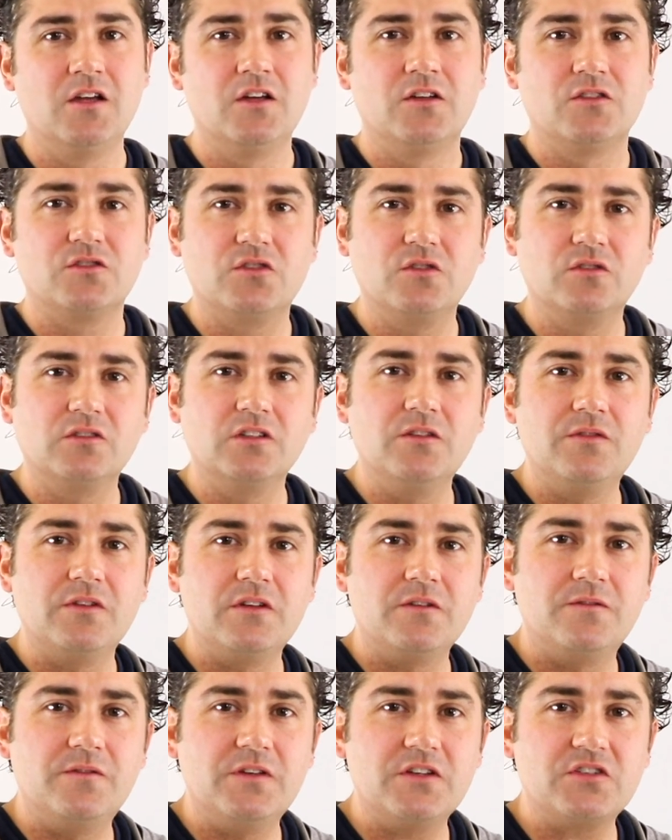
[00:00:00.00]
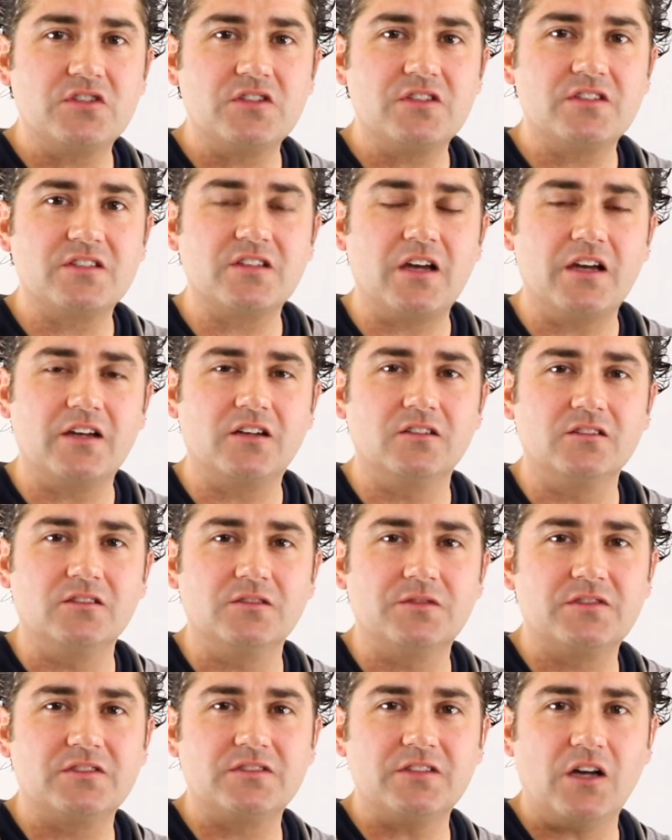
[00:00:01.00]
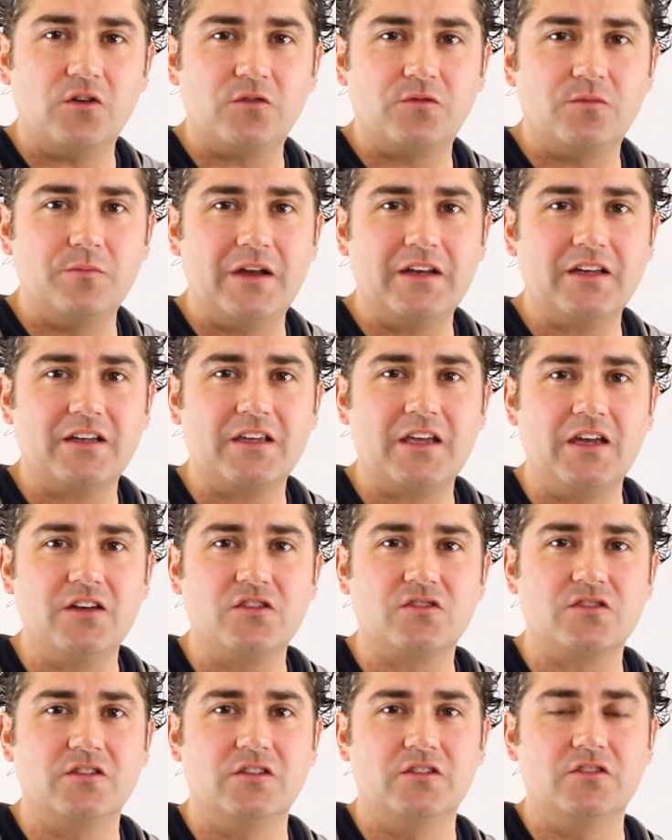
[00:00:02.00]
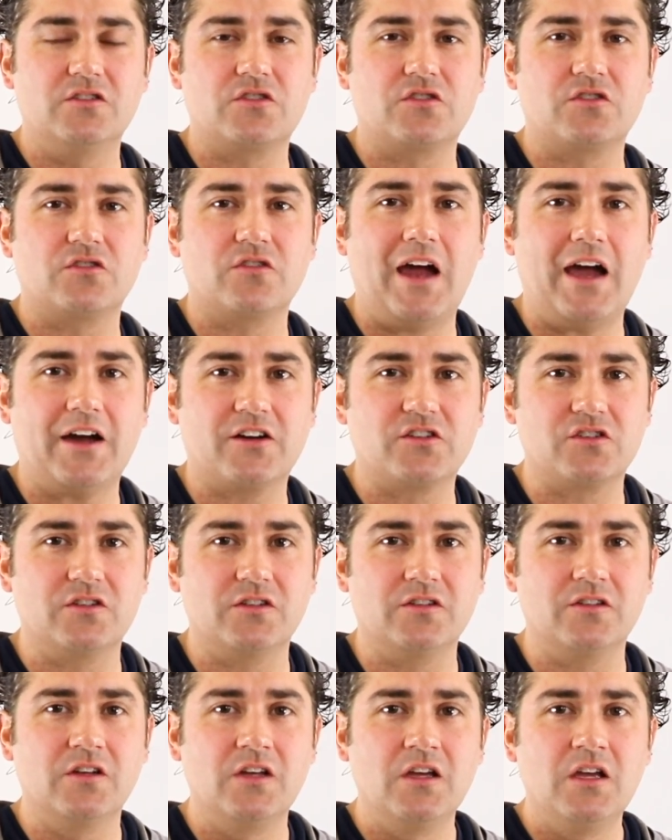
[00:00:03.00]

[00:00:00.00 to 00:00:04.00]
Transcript: So you live in a vicious cycle of self-medication and distraction